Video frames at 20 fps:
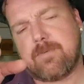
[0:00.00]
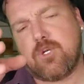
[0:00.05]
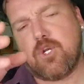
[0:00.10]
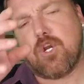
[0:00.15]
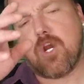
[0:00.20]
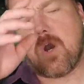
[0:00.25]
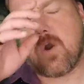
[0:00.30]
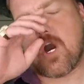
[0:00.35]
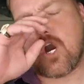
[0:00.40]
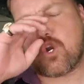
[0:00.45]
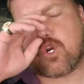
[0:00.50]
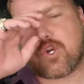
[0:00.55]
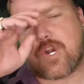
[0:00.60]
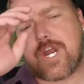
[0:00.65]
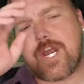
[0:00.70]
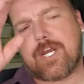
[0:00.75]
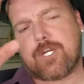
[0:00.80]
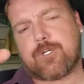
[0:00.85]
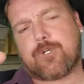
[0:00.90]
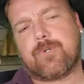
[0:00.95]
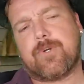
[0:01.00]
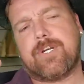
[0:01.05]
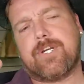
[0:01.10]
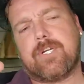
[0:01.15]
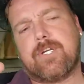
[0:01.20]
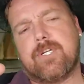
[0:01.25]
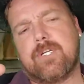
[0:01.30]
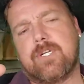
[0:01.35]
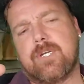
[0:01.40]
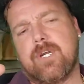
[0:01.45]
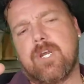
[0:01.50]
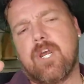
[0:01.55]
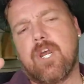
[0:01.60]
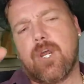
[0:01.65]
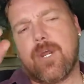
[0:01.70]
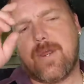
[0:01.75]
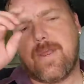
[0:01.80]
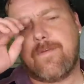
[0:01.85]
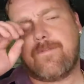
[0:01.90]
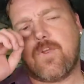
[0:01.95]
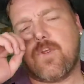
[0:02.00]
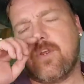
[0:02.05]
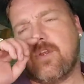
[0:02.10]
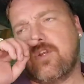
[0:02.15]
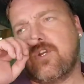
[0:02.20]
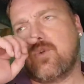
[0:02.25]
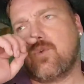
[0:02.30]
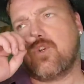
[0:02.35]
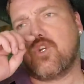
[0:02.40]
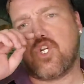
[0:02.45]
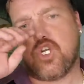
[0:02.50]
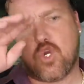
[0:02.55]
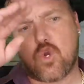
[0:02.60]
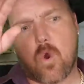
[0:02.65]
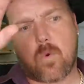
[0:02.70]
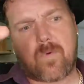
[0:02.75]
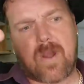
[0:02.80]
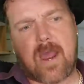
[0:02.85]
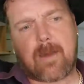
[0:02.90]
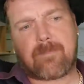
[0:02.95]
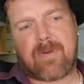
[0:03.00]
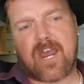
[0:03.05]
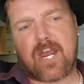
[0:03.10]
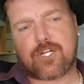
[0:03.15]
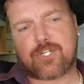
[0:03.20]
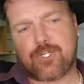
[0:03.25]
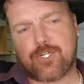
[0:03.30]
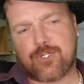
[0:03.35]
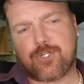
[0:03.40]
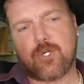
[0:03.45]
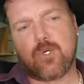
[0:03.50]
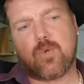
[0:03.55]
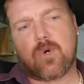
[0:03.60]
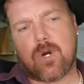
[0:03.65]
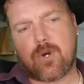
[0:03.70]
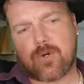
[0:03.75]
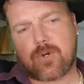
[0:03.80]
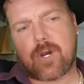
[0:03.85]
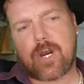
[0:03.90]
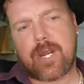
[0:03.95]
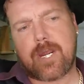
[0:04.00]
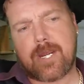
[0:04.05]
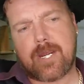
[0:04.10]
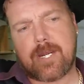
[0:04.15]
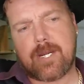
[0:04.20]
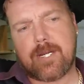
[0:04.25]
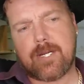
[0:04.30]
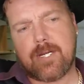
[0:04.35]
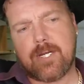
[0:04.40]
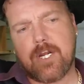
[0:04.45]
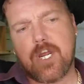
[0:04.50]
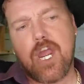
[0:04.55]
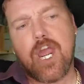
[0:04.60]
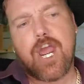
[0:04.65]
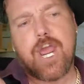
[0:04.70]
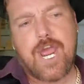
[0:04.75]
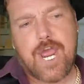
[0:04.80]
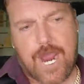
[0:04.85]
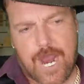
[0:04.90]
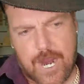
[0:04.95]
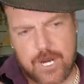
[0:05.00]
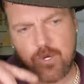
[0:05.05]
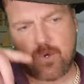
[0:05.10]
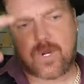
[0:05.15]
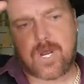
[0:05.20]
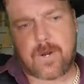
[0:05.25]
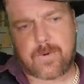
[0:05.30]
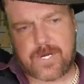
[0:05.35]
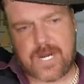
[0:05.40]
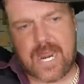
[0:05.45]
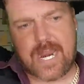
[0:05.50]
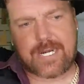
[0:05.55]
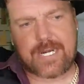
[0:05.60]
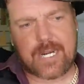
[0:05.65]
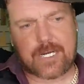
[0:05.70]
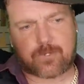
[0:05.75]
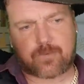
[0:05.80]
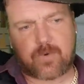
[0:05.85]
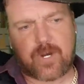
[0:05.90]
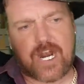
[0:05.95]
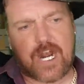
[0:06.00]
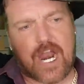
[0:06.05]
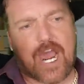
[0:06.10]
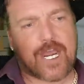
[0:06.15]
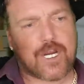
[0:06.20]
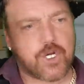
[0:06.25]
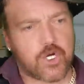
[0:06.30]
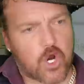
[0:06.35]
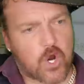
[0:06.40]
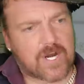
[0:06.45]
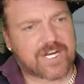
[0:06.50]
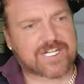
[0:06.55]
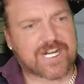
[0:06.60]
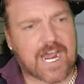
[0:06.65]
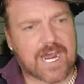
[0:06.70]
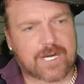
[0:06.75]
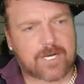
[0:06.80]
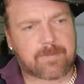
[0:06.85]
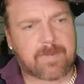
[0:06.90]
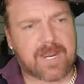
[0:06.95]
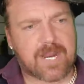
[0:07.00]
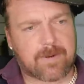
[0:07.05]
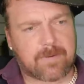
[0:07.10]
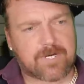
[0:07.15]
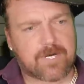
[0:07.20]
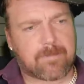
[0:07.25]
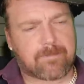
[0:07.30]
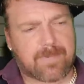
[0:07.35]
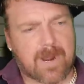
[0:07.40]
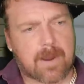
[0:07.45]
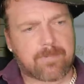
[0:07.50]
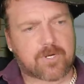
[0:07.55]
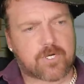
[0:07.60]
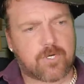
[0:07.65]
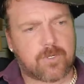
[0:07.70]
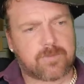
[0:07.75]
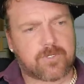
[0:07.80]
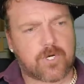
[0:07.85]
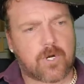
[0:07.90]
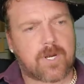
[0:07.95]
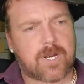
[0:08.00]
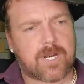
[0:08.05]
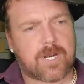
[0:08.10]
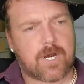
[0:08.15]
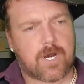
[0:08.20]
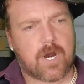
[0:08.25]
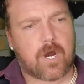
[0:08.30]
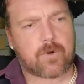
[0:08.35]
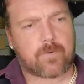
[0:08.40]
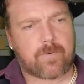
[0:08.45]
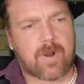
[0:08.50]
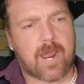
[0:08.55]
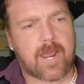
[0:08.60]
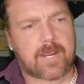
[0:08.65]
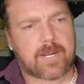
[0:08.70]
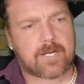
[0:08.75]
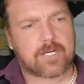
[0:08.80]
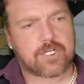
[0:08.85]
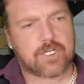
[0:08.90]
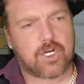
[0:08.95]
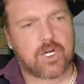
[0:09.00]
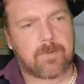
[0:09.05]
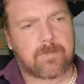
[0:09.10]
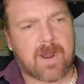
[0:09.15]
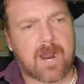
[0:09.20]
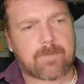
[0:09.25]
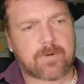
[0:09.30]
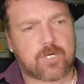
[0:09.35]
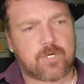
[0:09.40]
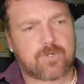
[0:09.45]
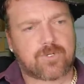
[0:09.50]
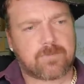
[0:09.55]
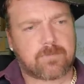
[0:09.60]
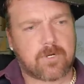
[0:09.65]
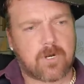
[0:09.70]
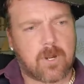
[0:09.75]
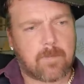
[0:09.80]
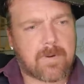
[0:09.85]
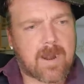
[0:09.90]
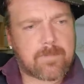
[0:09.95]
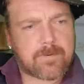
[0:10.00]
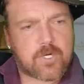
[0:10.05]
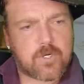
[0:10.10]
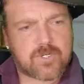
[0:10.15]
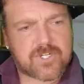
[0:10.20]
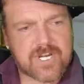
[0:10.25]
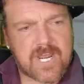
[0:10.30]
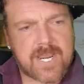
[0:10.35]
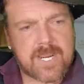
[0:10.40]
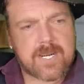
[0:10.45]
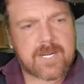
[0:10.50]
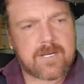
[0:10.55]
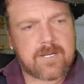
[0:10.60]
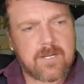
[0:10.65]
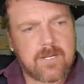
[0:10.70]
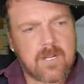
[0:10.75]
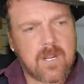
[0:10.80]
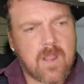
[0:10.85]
You know, on Grant Street, if you go right past the zoo on Grant and you come to that next red light, you know it's got the barbecue joint on the right, the little barbecue stand.